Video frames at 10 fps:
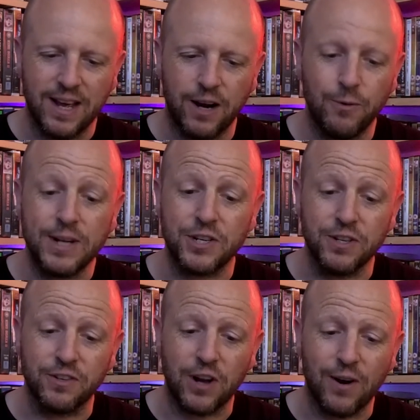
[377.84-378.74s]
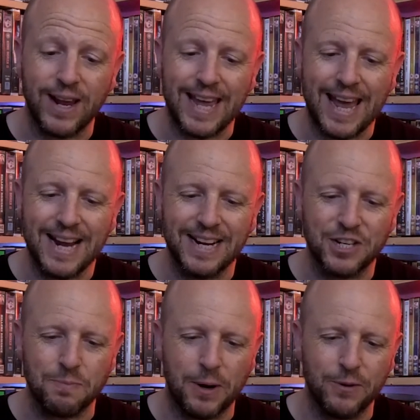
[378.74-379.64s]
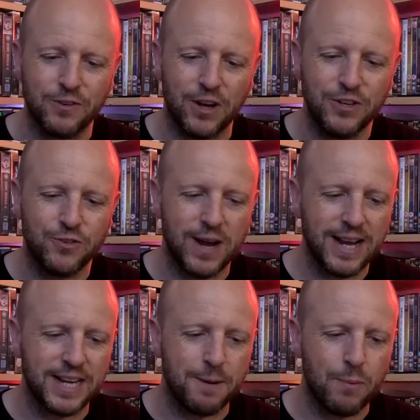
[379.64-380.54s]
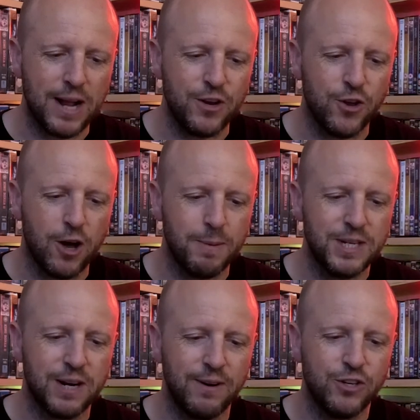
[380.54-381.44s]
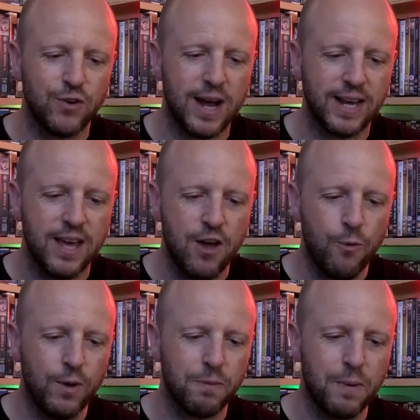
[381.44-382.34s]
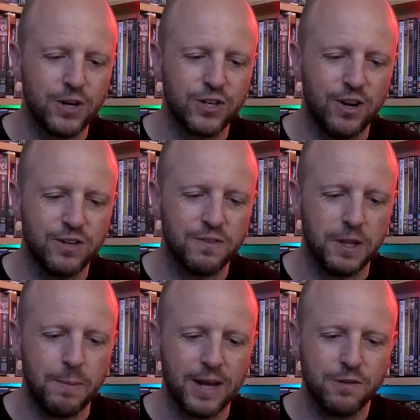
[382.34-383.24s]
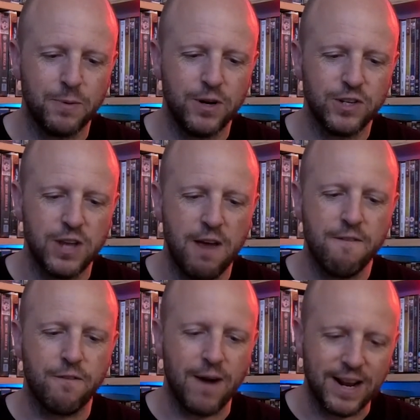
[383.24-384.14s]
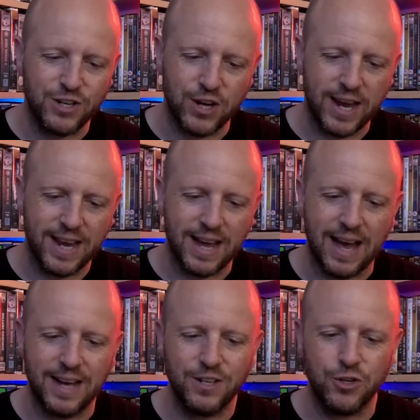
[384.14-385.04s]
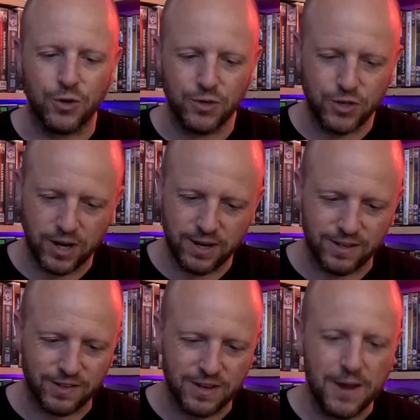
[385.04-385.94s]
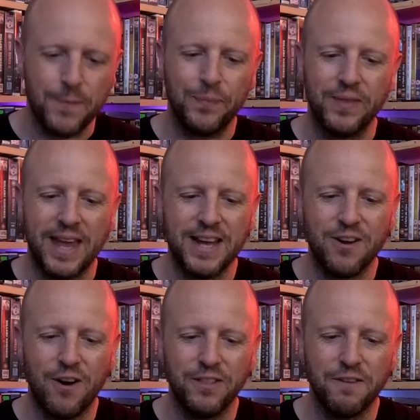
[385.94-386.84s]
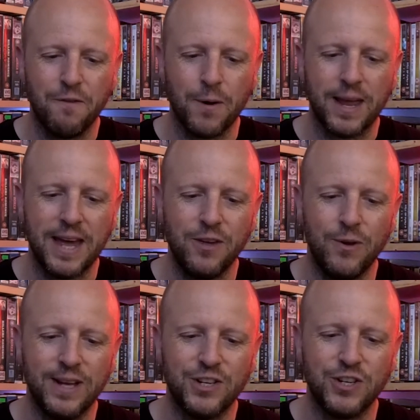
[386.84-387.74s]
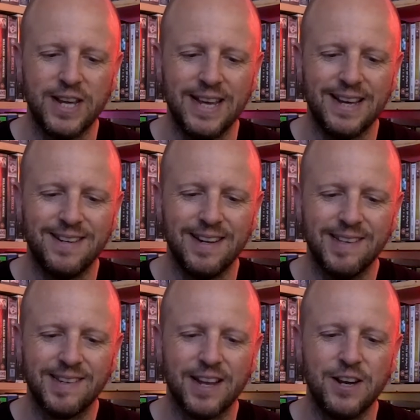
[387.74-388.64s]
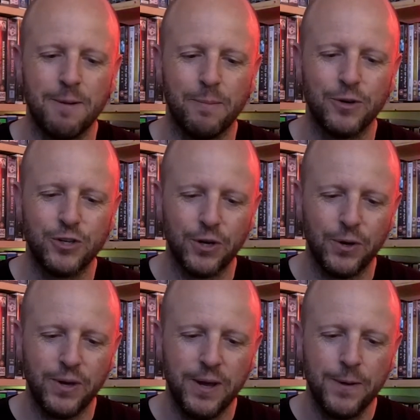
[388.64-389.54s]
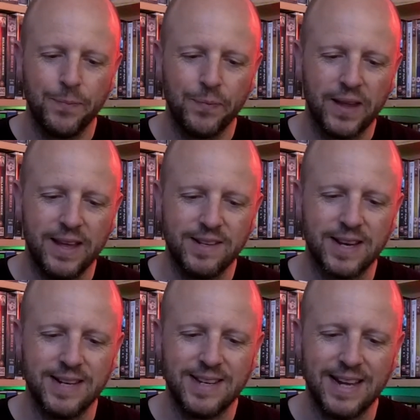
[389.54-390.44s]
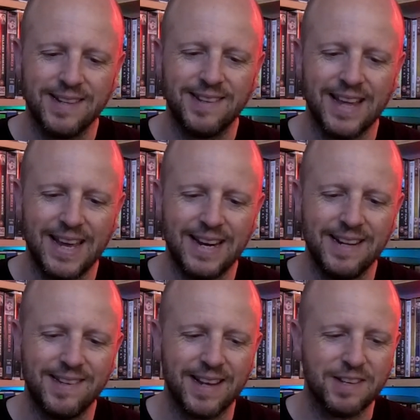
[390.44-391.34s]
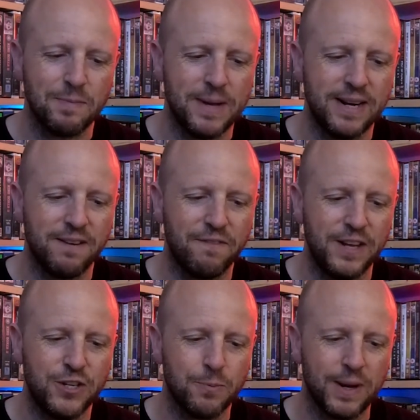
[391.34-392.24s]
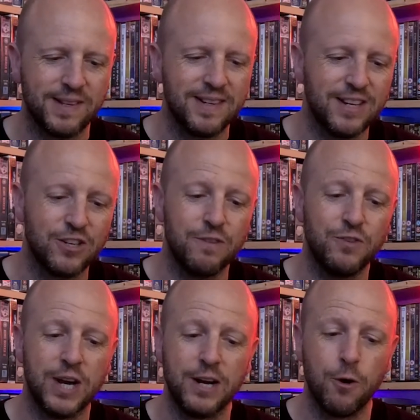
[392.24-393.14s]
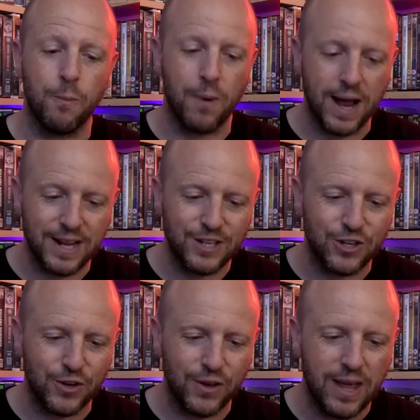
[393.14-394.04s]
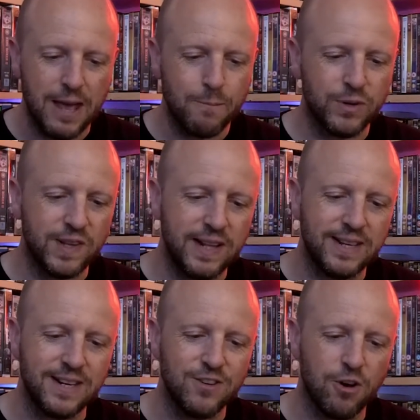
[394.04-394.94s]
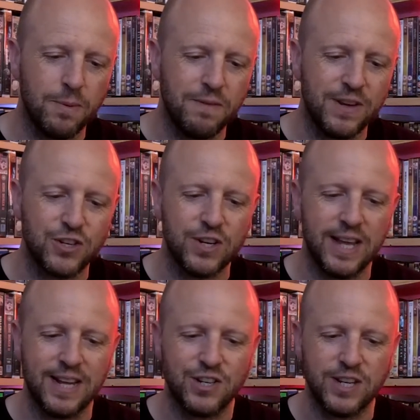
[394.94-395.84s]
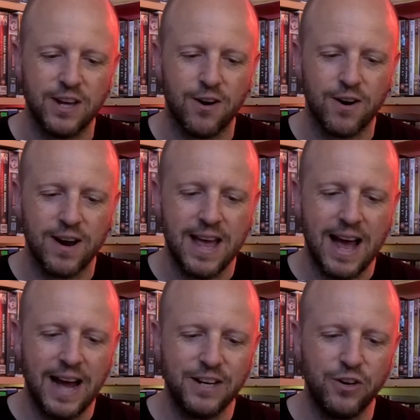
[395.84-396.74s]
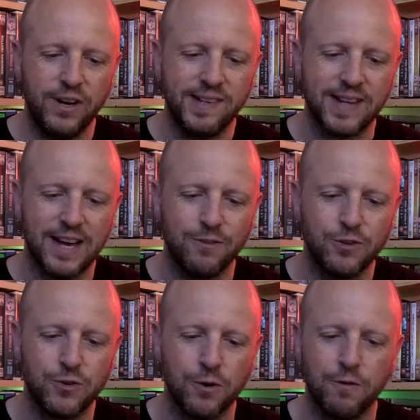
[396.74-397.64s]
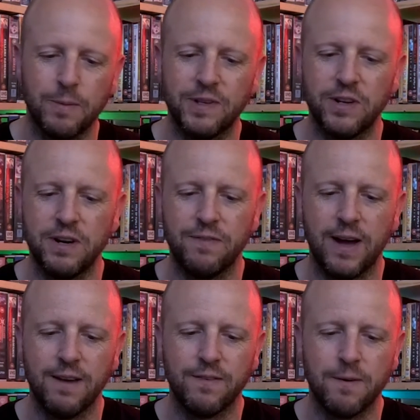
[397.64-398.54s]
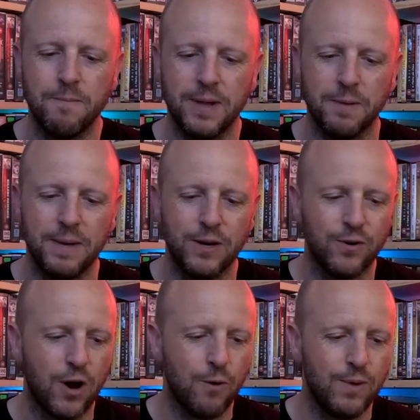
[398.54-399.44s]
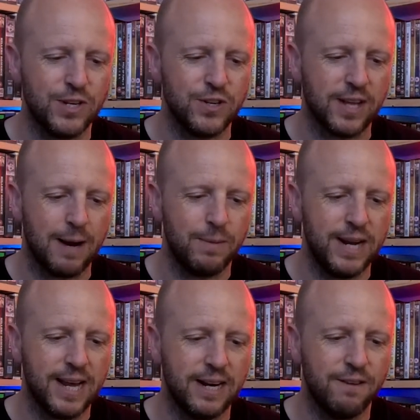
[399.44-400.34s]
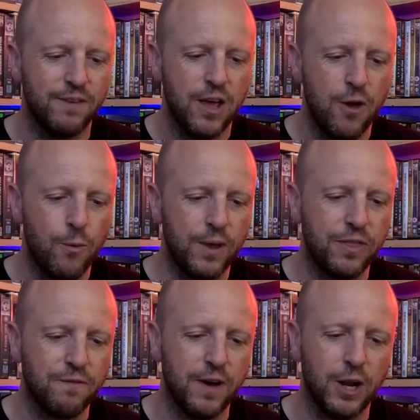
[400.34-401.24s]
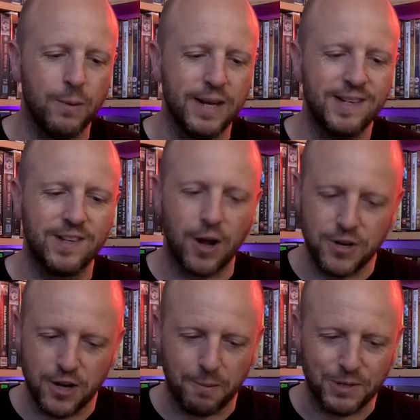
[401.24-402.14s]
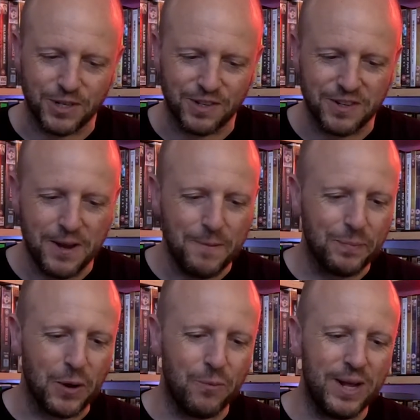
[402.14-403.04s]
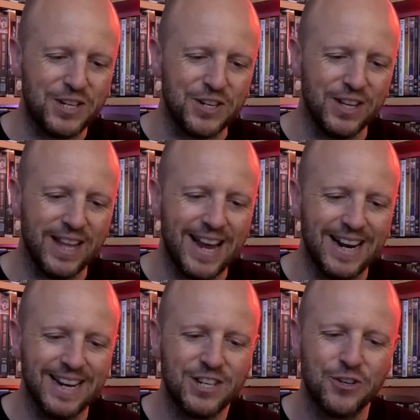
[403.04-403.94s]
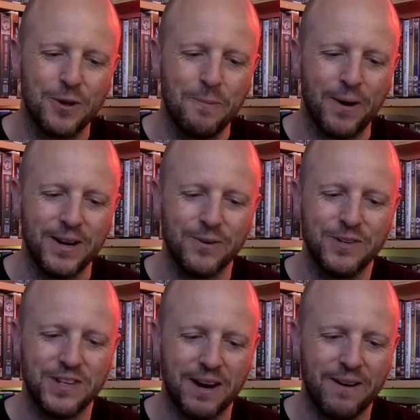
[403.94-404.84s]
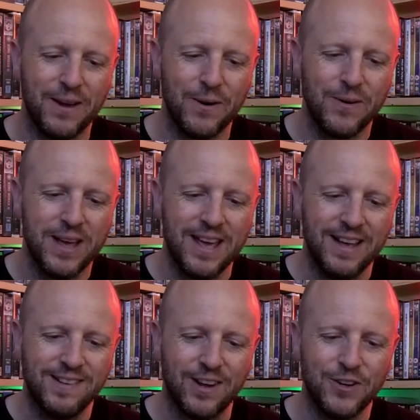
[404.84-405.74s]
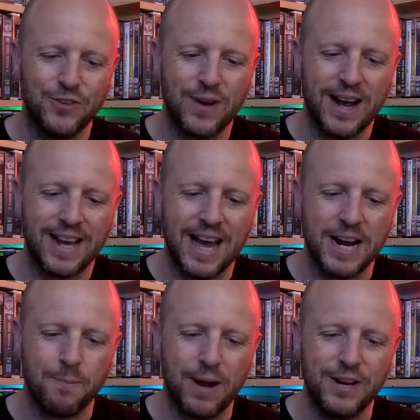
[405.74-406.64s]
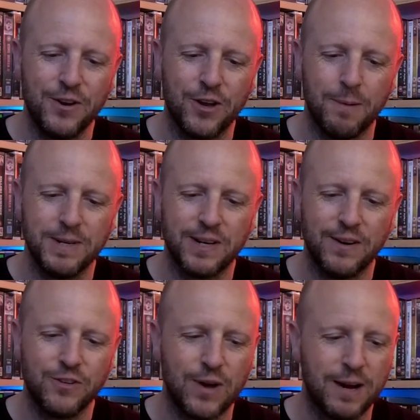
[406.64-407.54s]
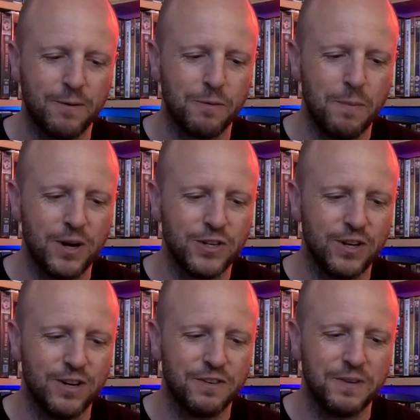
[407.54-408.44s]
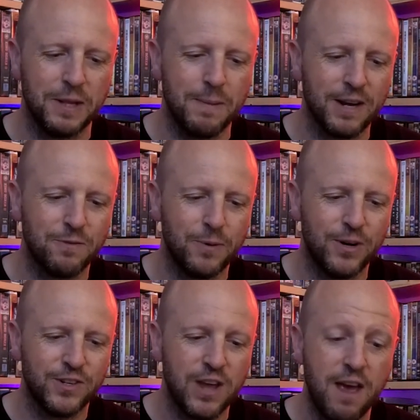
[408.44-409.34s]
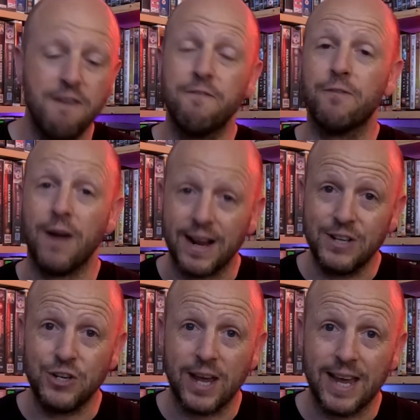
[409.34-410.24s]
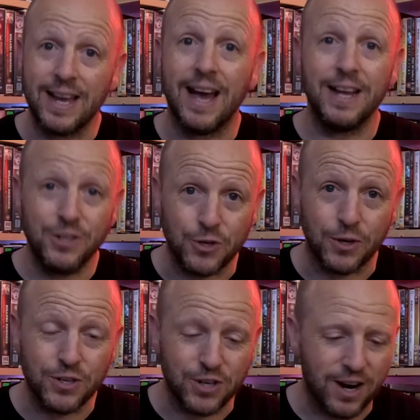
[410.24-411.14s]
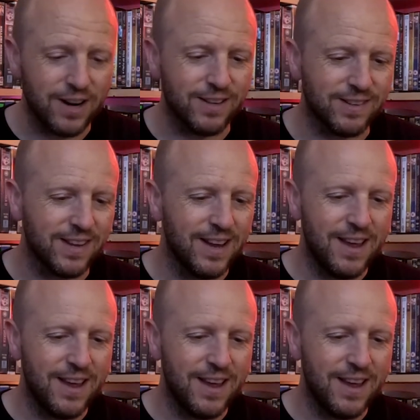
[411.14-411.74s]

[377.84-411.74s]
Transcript: English mono soundtrack and a brand new commentary track with martial arts film experts Frank Zheng and John Charles. Then on the 4K UHD disc number 2, it contains the 86-minute feature presentation of China O'Brien 2, presented in Dolby Vision HDR and newly scanned restored from its 35mm original camera negative, with the following sound options. Original English 2.0 stereo soundtrack and a brand new commentary track with martial arts film experts Frank Zheng and John Charles.